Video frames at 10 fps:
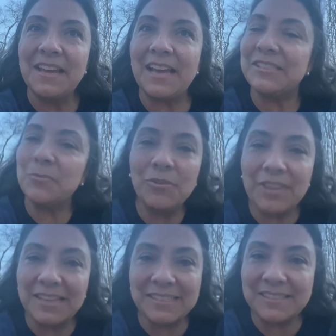said, well,
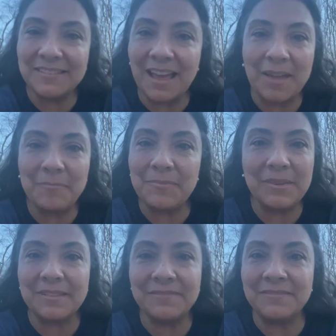I'm
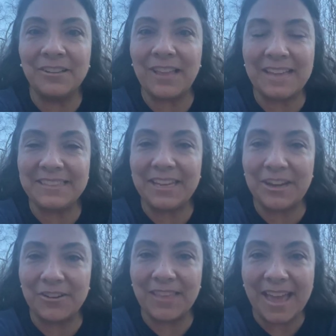glad to
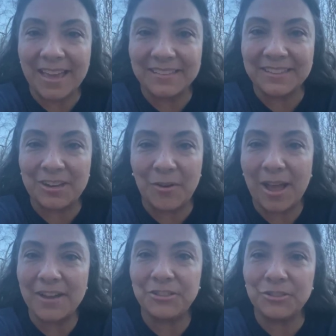hear that. You know,
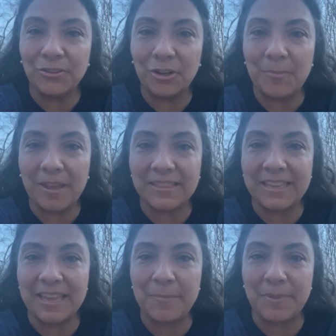how did you learn about the
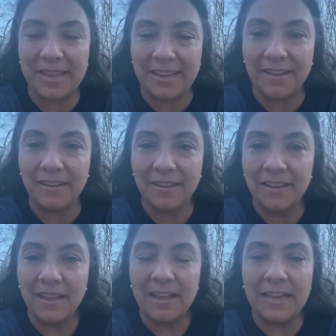campaign?
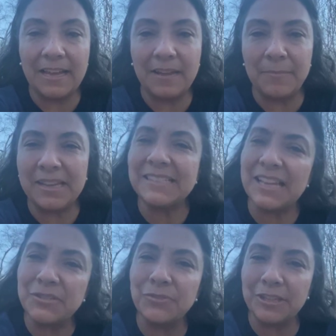Because
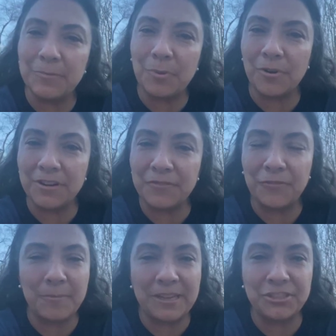that's really important
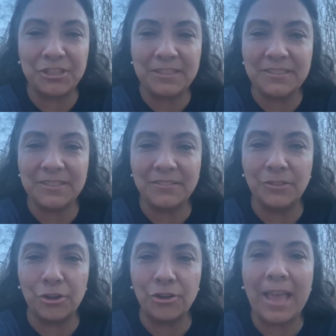information to
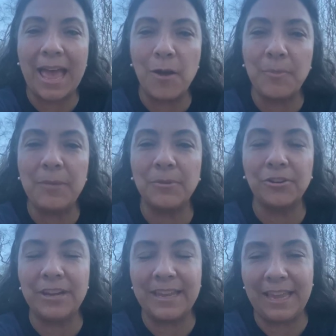learn how people
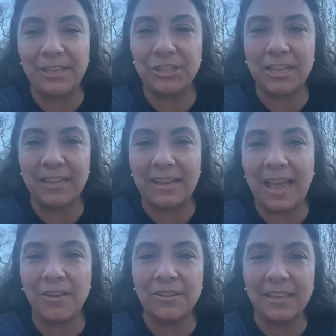are engaging and
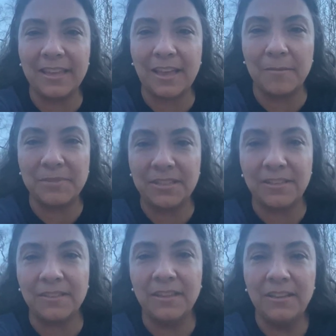how do they come
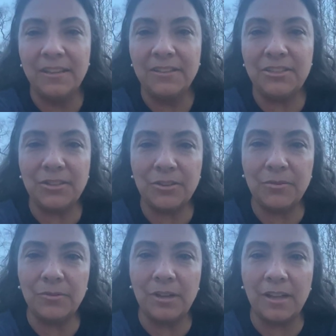to
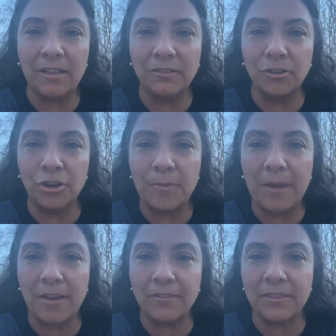learn
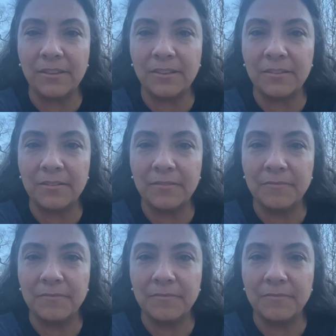about the